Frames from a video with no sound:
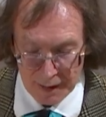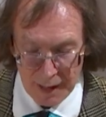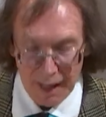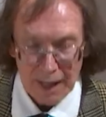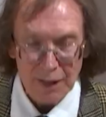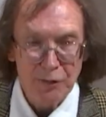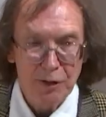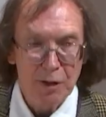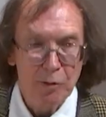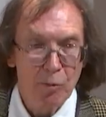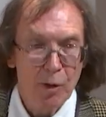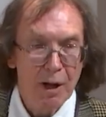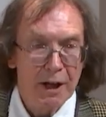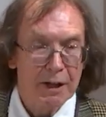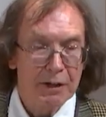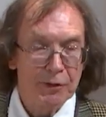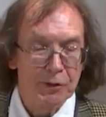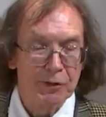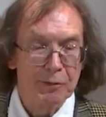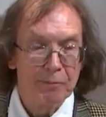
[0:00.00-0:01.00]
and it
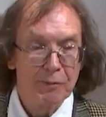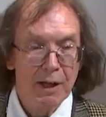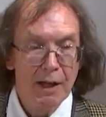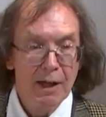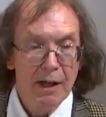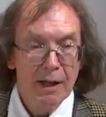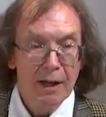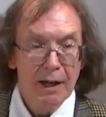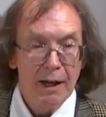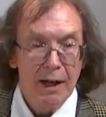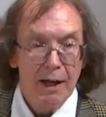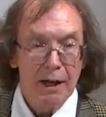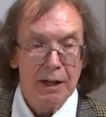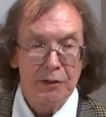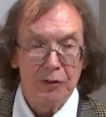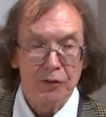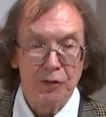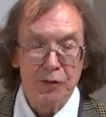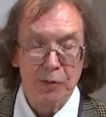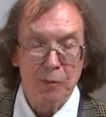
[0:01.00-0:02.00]
worked.
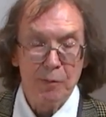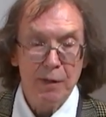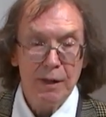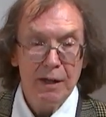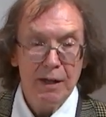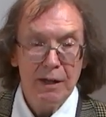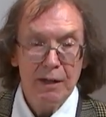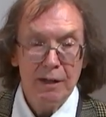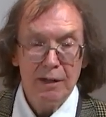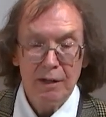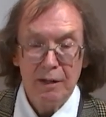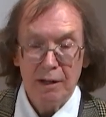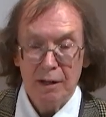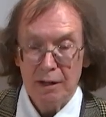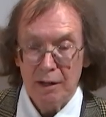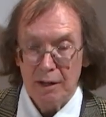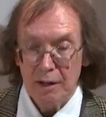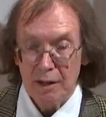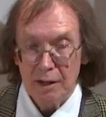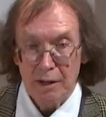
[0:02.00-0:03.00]
And the
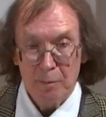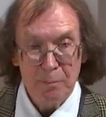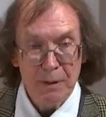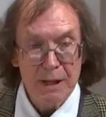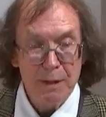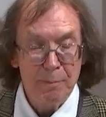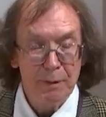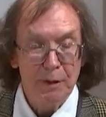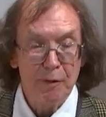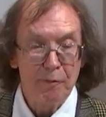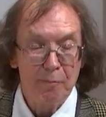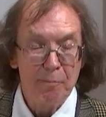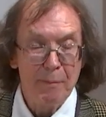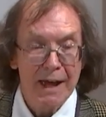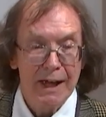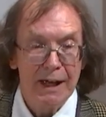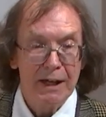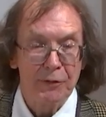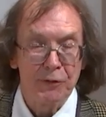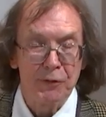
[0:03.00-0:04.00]
uh, people of
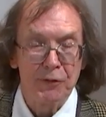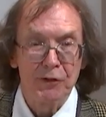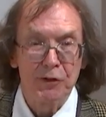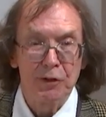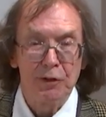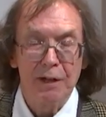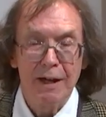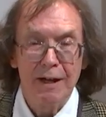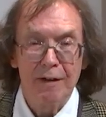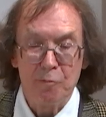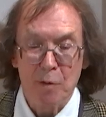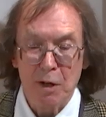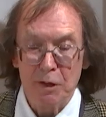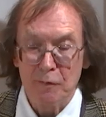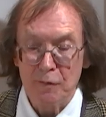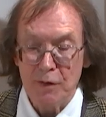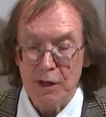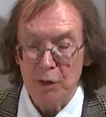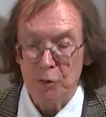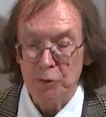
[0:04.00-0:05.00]
Man still have
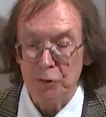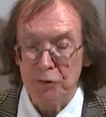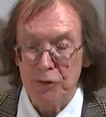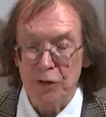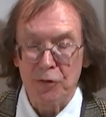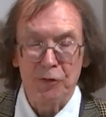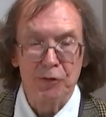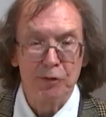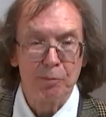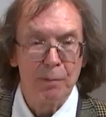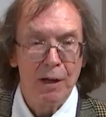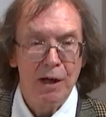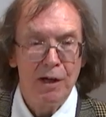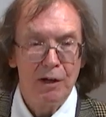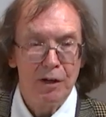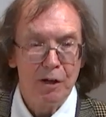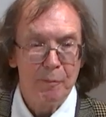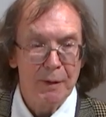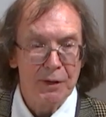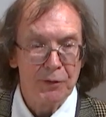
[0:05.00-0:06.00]
one of the oldest
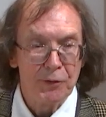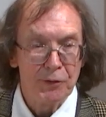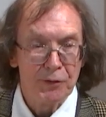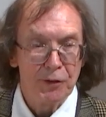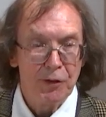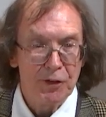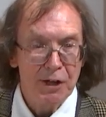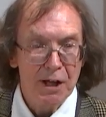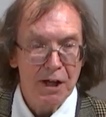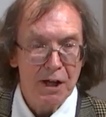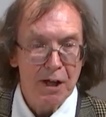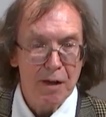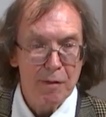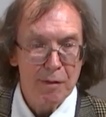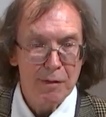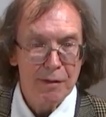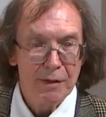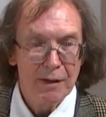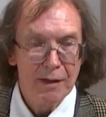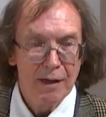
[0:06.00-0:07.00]
parliaments on
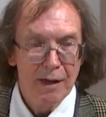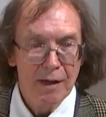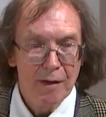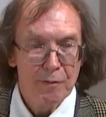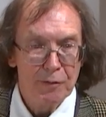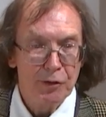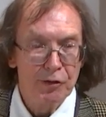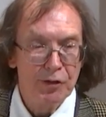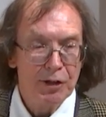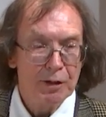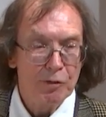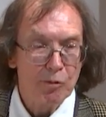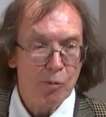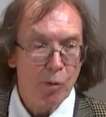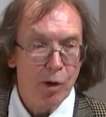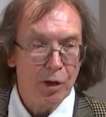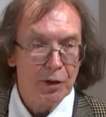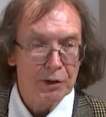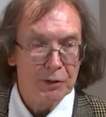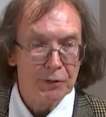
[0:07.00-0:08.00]
earth, the
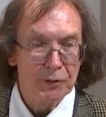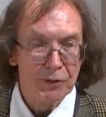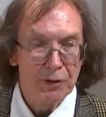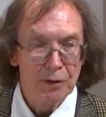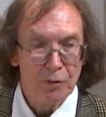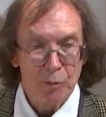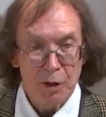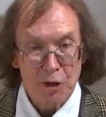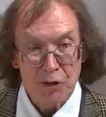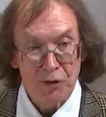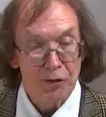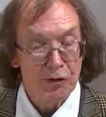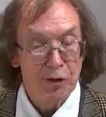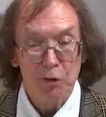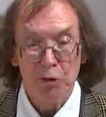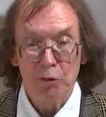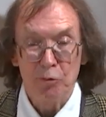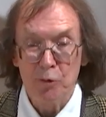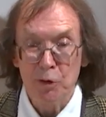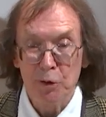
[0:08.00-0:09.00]
Tynwald, which
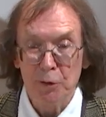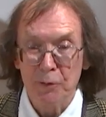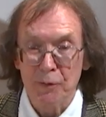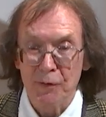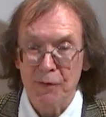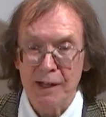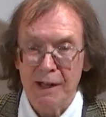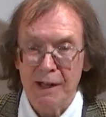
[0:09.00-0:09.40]
still rules